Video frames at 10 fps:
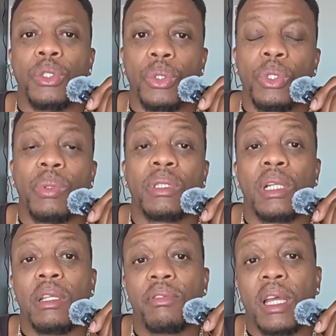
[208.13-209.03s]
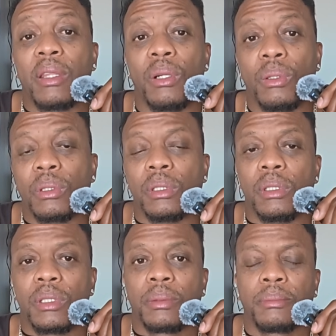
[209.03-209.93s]
do you want to live like the
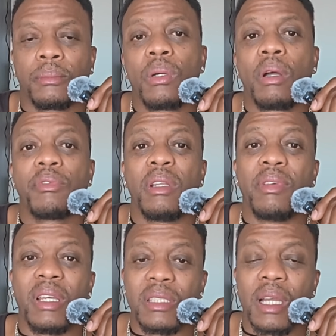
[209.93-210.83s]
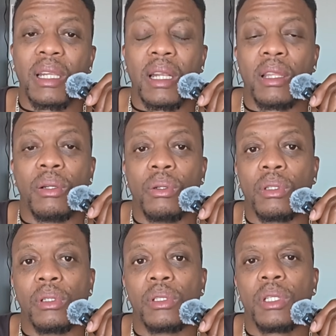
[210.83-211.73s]
locals? You don't have to live exactly like the
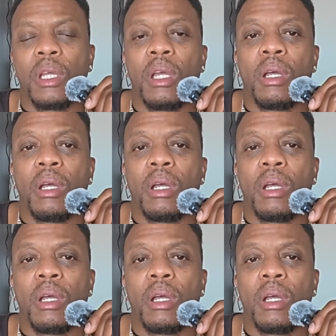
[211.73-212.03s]
locals,